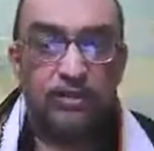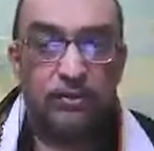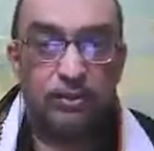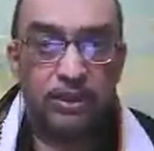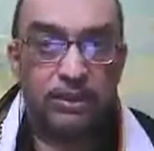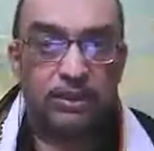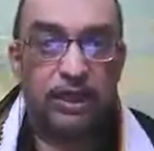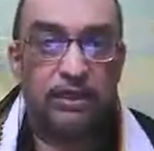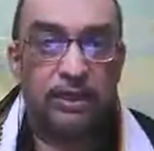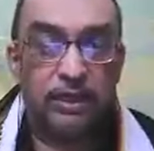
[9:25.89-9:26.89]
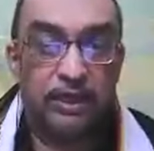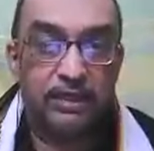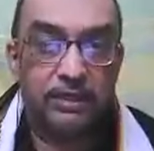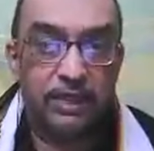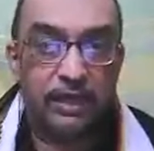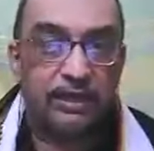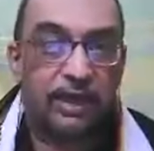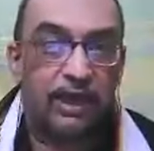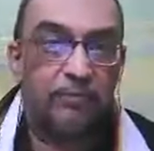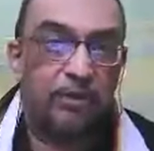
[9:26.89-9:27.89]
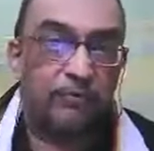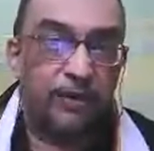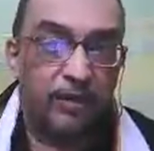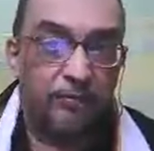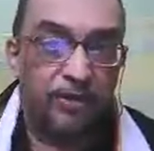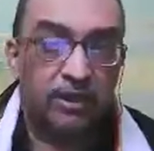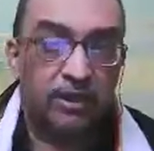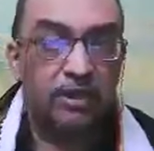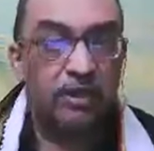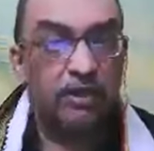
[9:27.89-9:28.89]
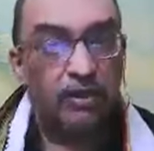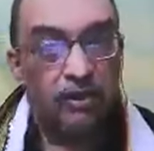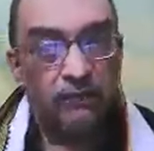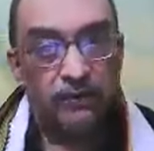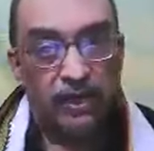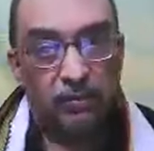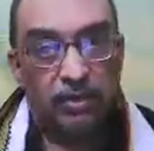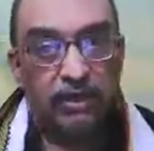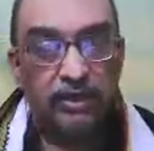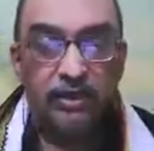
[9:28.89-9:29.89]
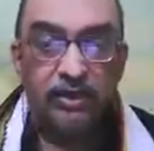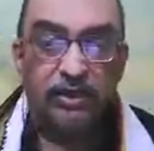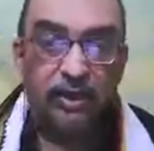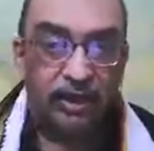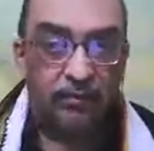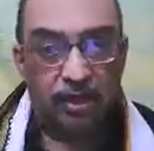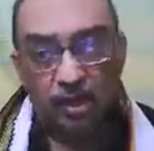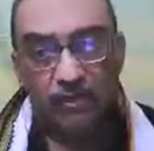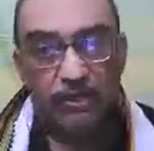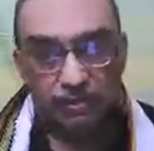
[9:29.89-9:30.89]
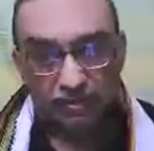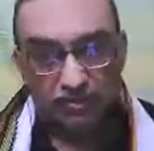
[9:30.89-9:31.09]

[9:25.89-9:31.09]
to decide the exact time of happening of Ramayana and Mahabharata.